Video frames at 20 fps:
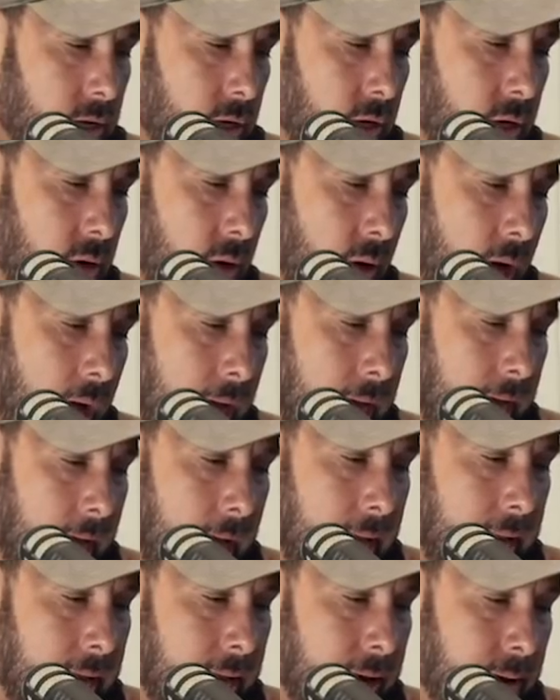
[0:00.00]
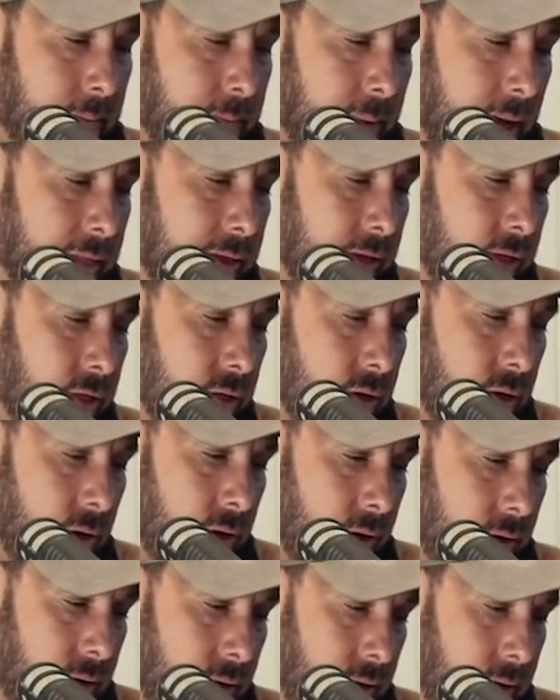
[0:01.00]
I got hit up by this
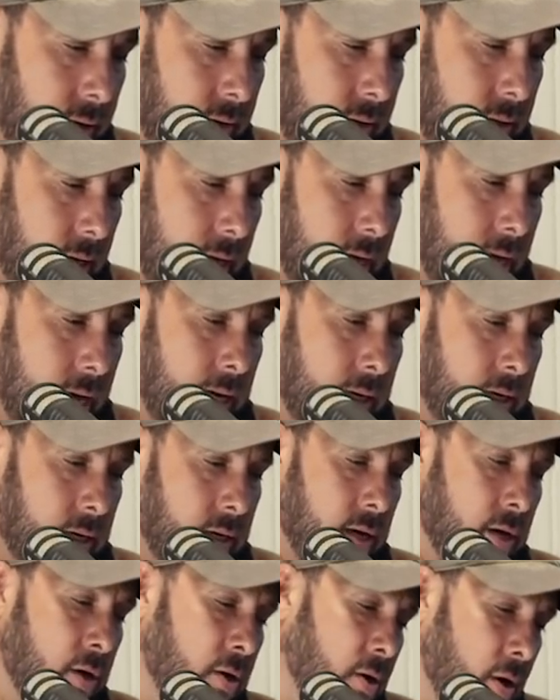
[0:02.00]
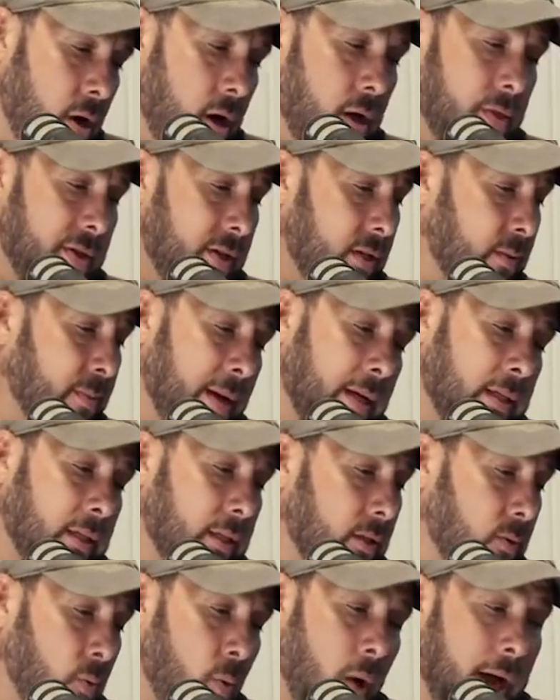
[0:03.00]
girl, and you're on this
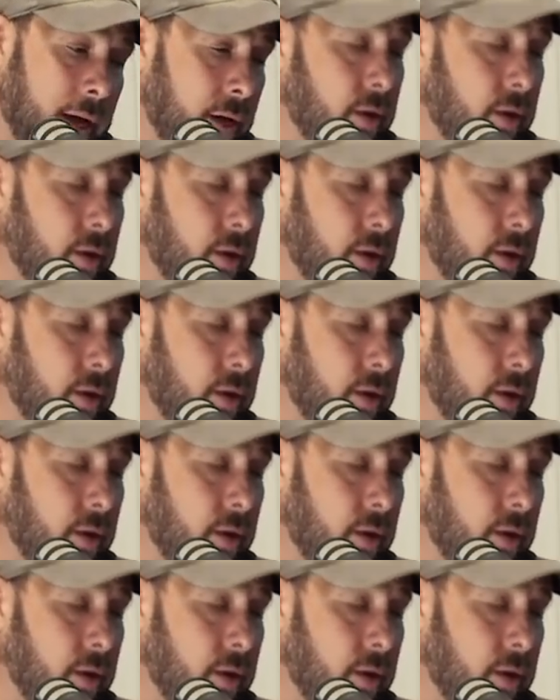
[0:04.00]
message. Why